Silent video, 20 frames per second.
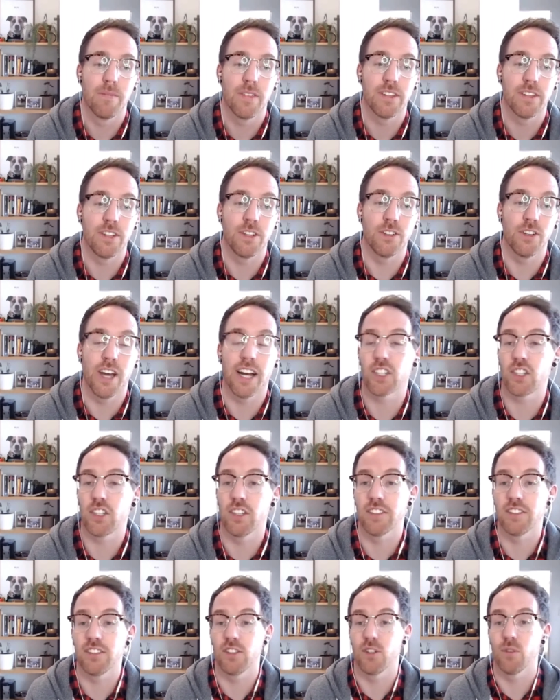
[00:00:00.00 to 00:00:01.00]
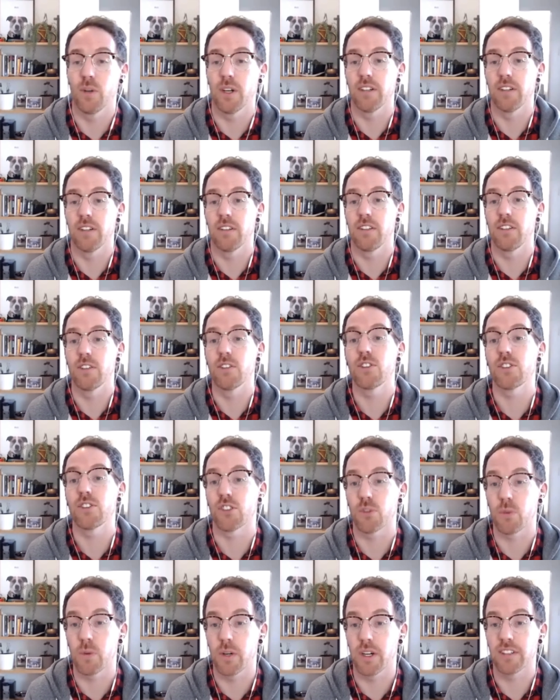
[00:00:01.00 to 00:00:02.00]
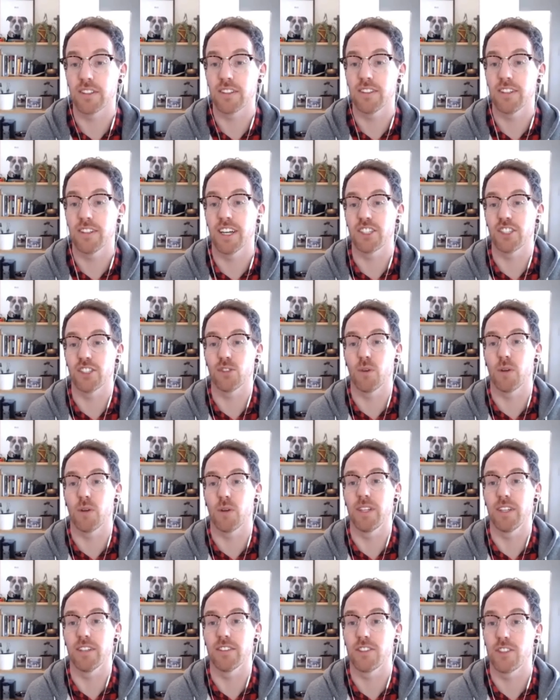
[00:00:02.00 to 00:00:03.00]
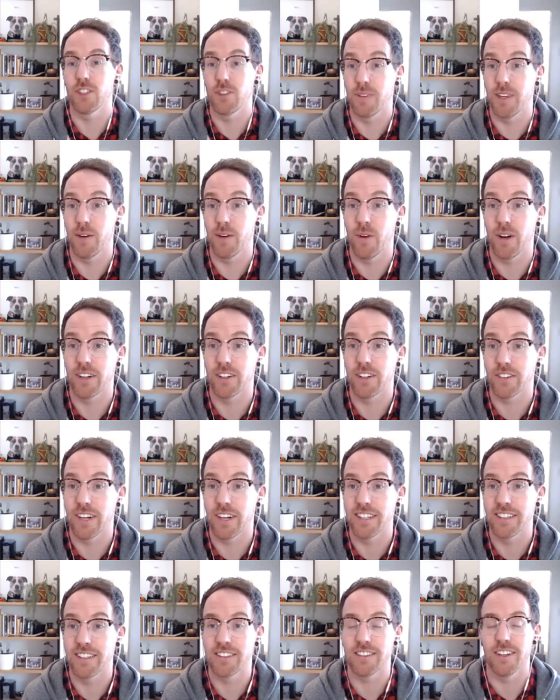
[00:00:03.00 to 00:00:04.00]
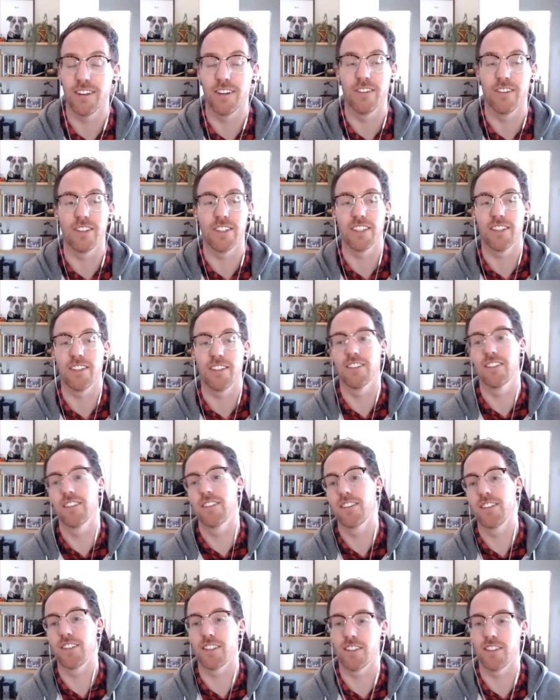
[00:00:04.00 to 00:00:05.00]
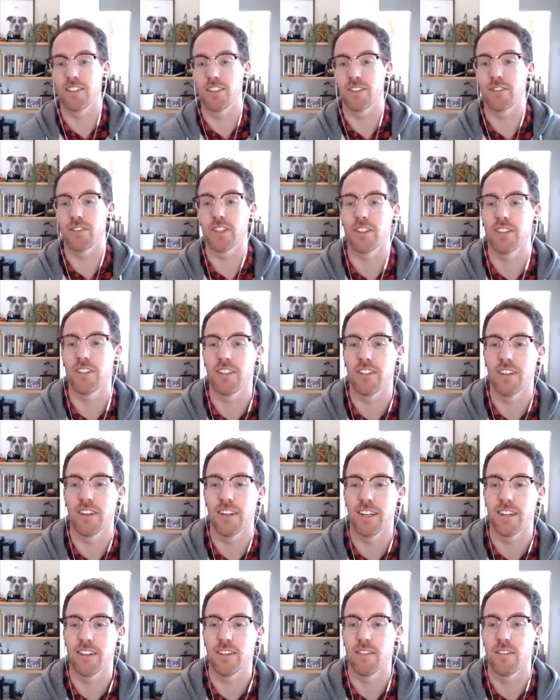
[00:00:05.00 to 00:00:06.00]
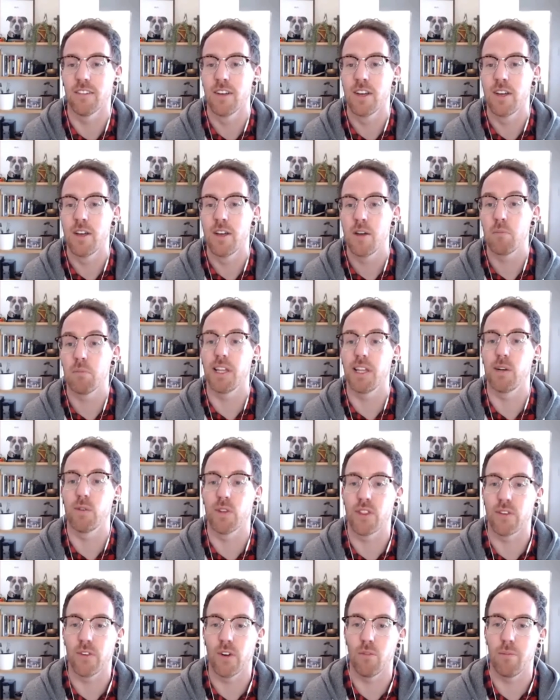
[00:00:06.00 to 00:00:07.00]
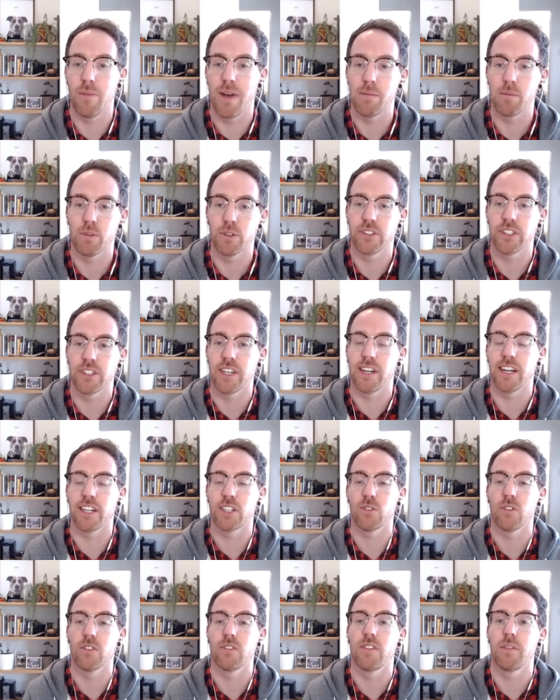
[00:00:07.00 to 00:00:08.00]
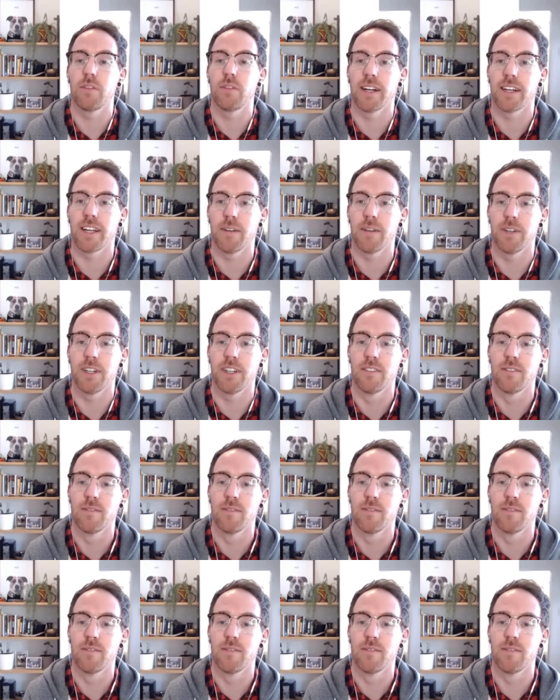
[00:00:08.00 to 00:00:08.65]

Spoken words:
you to actually listen to what users want, not just what we assume they want, right? So you can divert and play with the roadmap once you get actual feedback coming in.